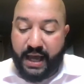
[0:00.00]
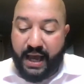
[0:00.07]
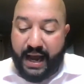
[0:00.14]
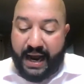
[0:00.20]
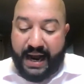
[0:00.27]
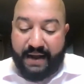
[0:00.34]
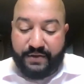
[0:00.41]

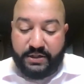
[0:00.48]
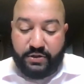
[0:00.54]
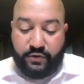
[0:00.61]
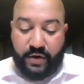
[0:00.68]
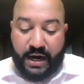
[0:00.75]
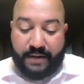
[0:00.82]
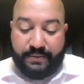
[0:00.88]
I have
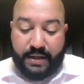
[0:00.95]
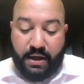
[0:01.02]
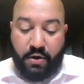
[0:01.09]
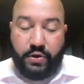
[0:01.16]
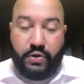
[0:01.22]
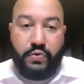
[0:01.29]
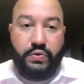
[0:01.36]
described
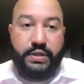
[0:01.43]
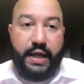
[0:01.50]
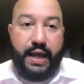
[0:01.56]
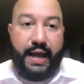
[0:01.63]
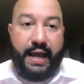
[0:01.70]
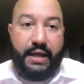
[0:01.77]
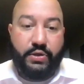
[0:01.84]
LUs
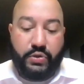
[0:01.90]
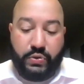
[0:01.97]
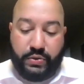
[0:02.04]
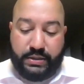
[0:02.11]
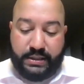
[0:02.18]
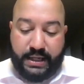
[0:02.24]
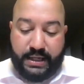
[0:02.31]

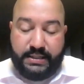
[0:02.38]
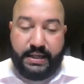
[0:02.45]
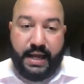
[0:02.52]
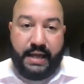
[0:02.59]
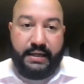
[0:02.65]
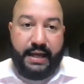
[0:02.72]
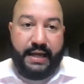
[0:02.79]
826
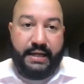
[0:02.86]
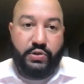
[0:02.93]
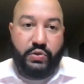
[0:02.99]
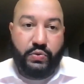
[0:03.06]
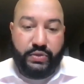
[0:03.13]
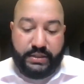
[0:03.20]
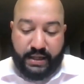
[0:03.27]
and
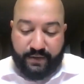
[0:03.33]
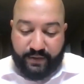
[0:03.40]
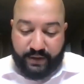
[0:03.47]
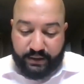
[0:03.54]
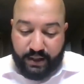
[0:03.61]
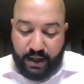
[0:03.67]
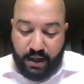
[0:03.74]
827.
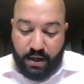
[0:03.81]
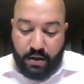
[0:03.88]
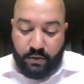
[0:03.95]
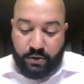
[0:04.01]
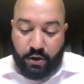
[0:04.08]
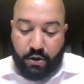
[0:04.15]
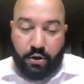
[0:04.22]
Will
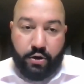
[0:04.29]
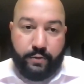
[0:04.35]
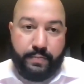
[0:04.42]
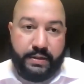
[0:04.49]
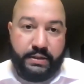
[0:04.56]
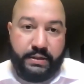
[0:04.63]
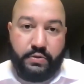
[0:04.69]
the clerk
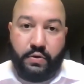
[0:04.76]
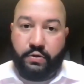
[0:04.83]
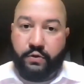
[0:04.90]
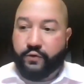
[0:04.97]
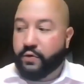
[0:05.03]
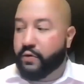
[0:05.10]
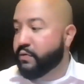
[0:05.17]
please call the
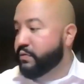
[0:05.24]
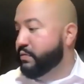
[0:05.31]
roll?